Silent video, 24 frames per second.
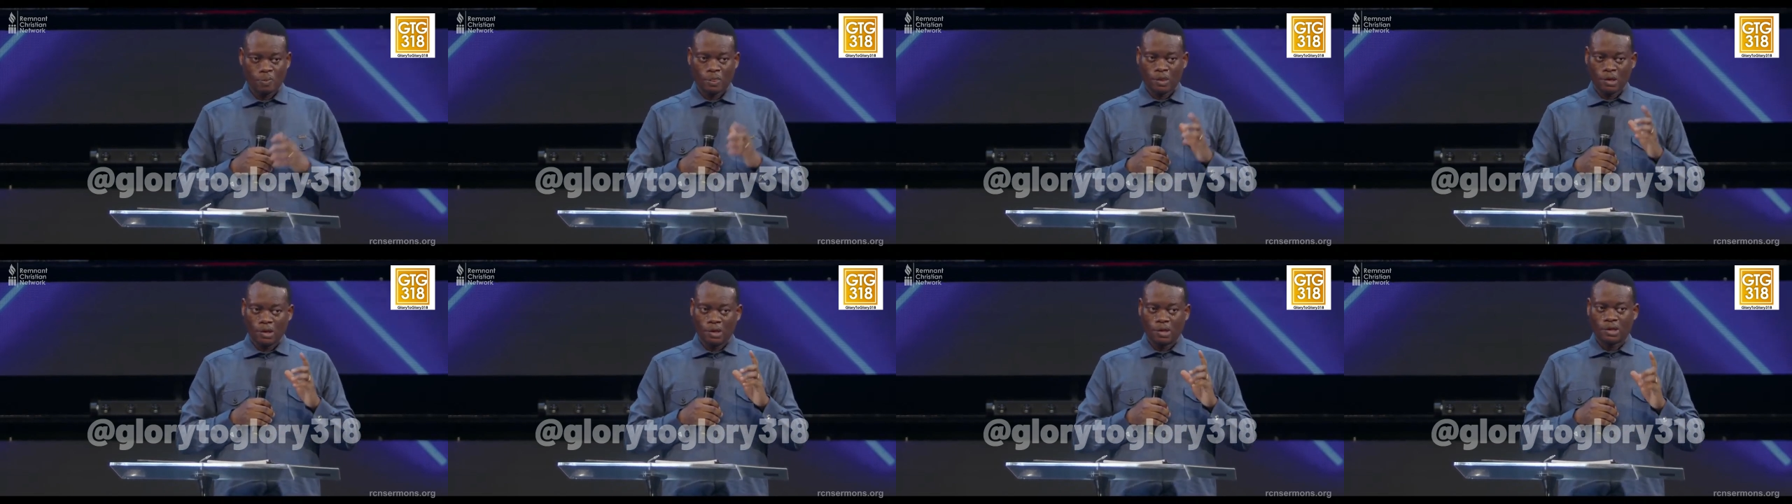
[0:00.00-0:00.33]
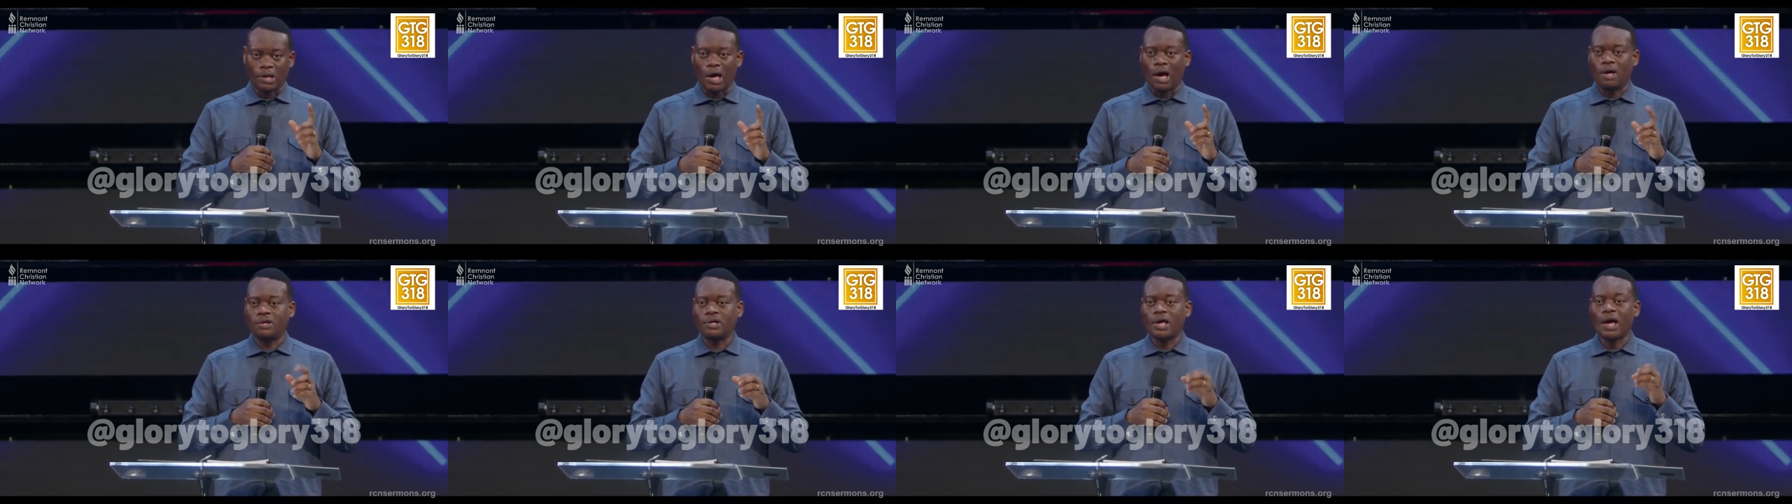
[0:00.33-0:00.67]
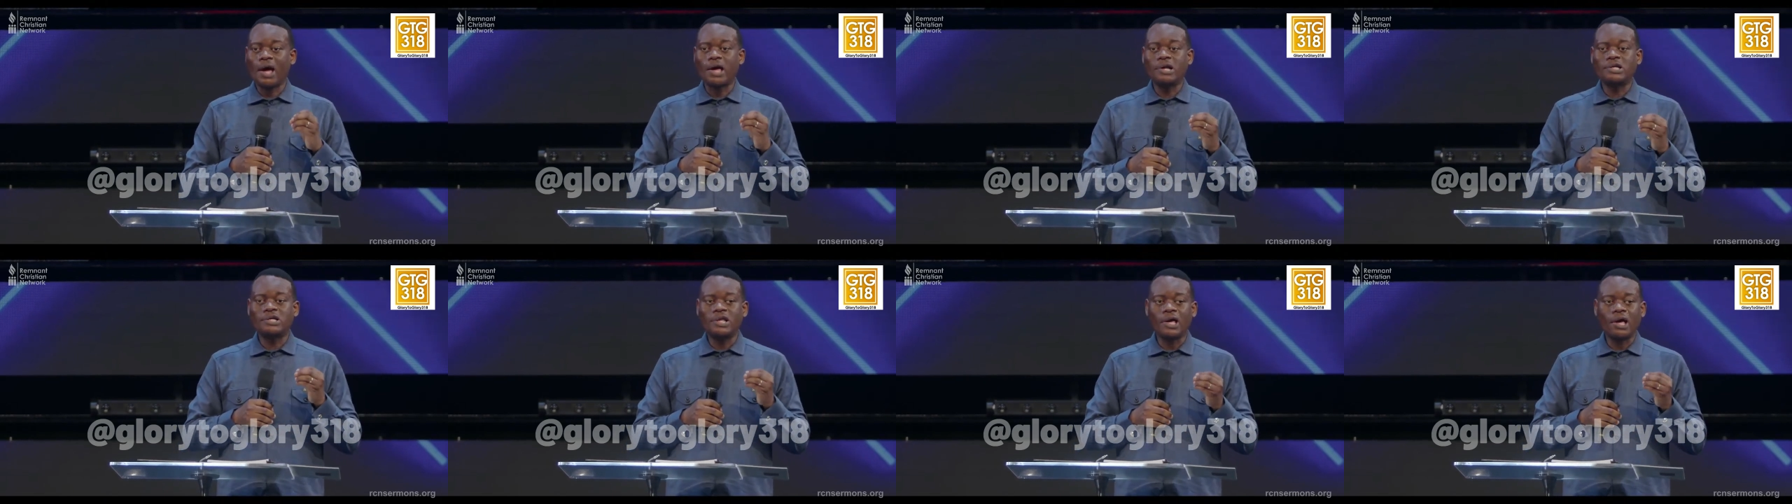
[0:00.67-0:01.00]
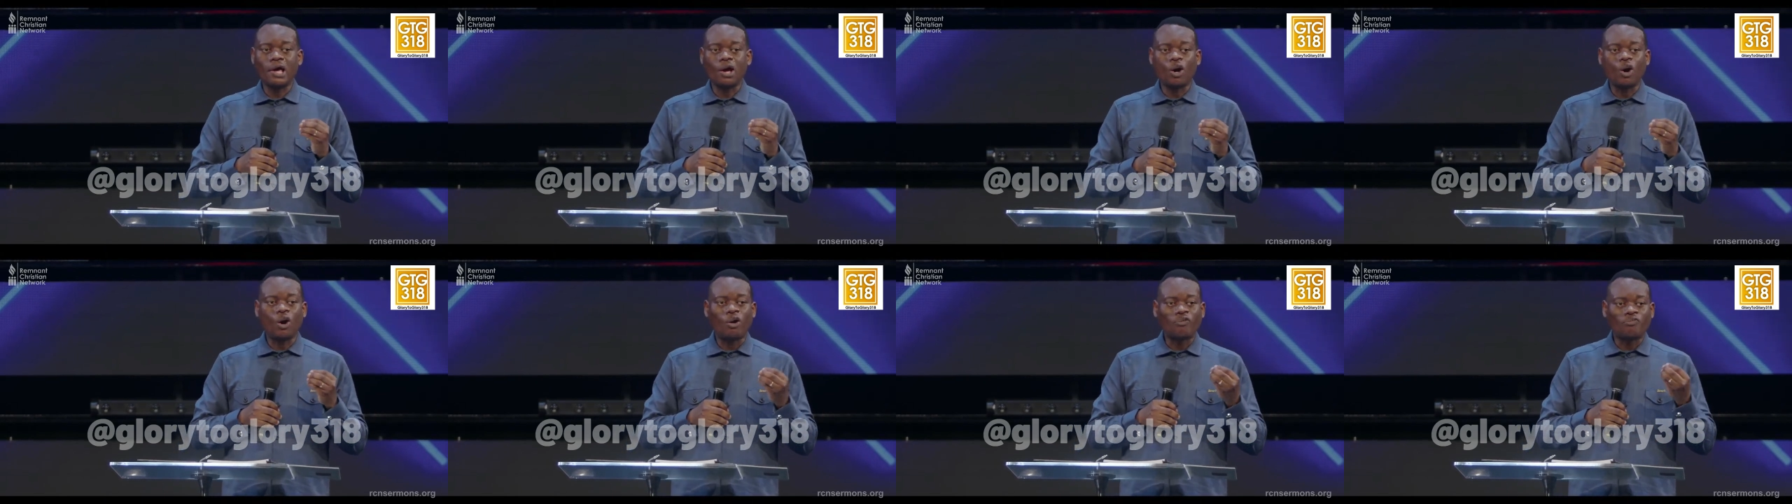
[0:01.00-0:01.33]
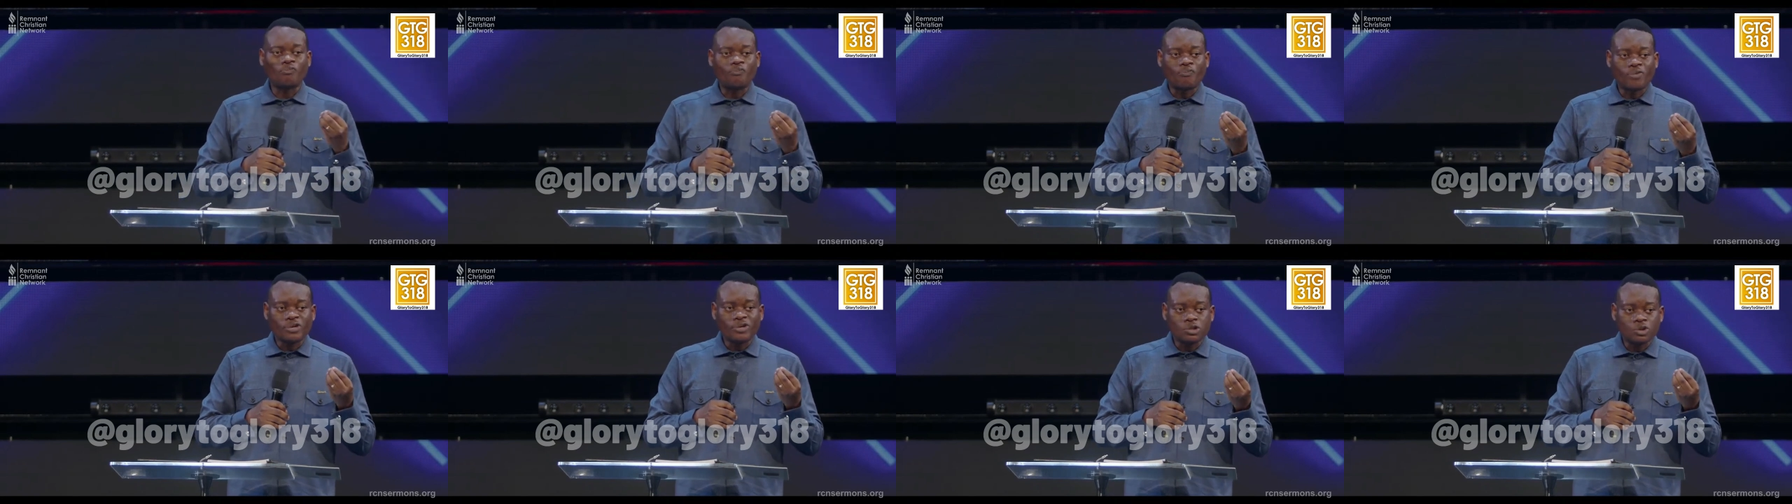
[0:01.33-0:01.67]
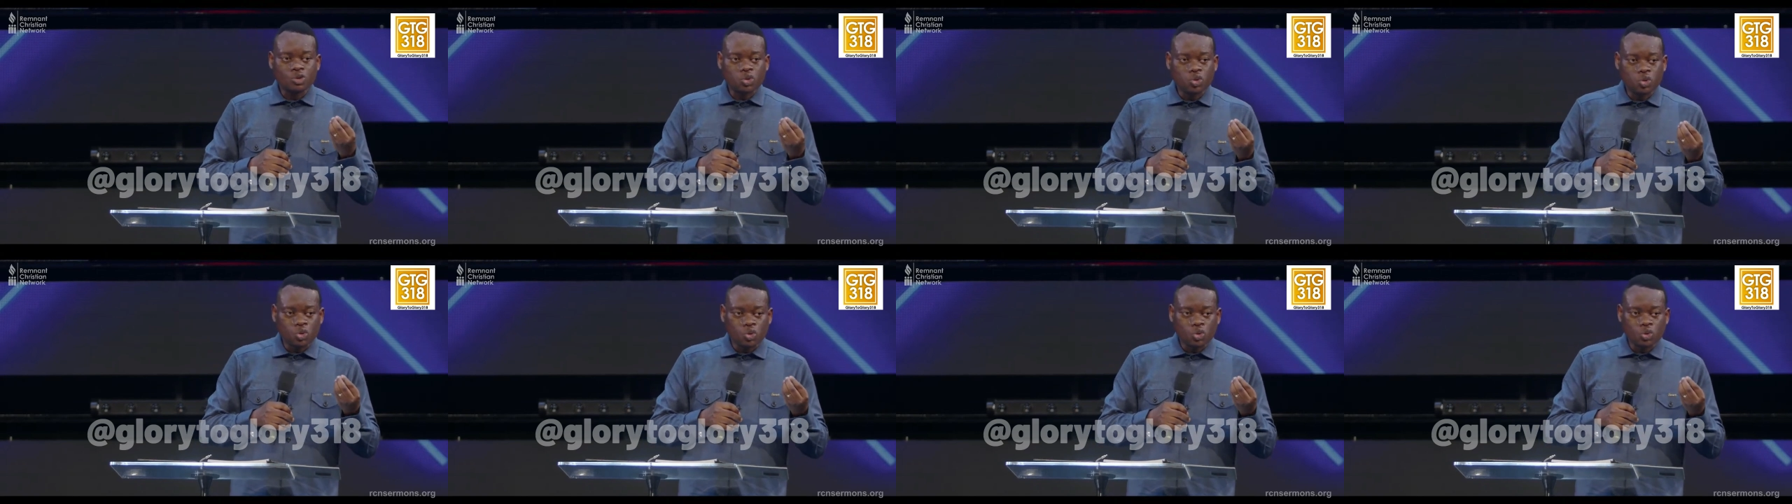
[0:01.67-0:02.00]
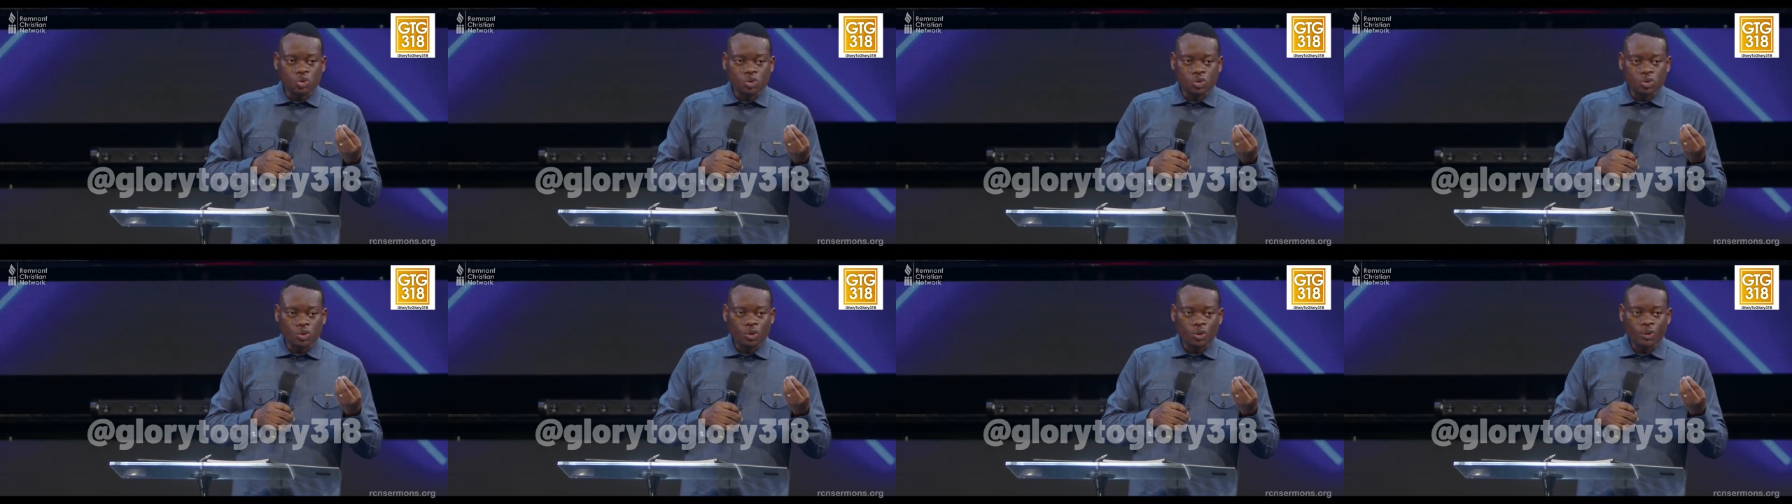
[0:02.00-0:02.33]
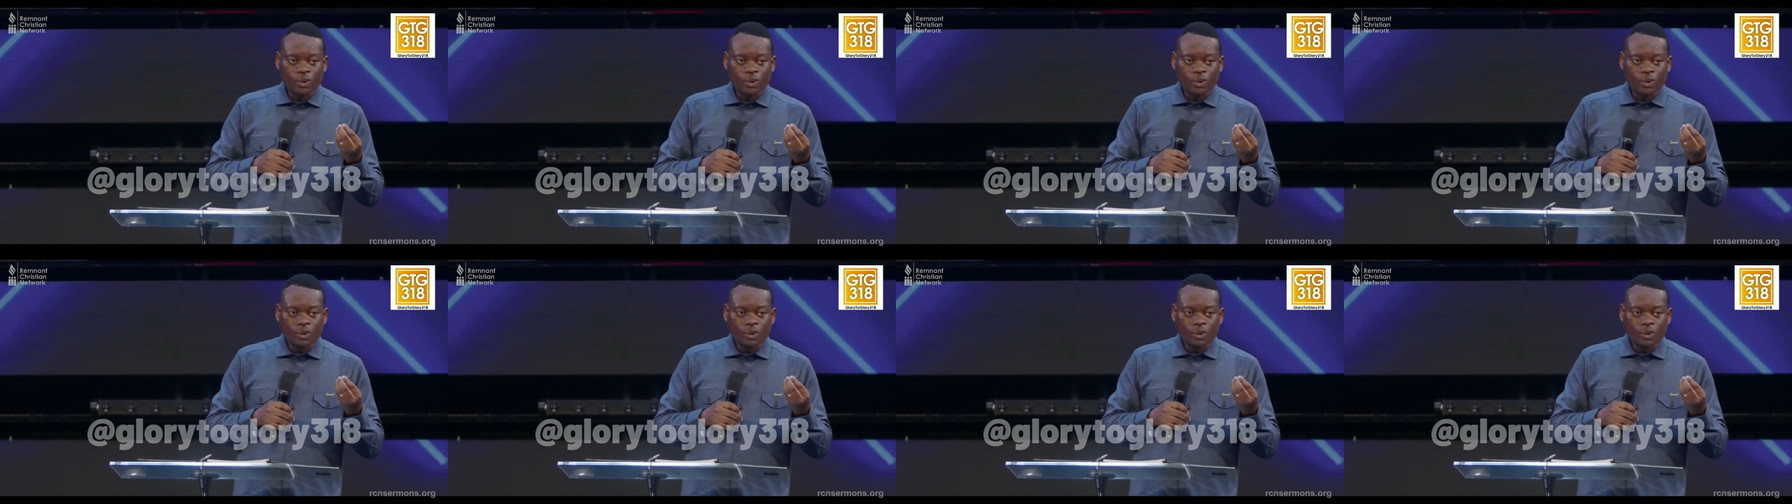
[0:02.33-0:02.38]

Now, the idea of priesthood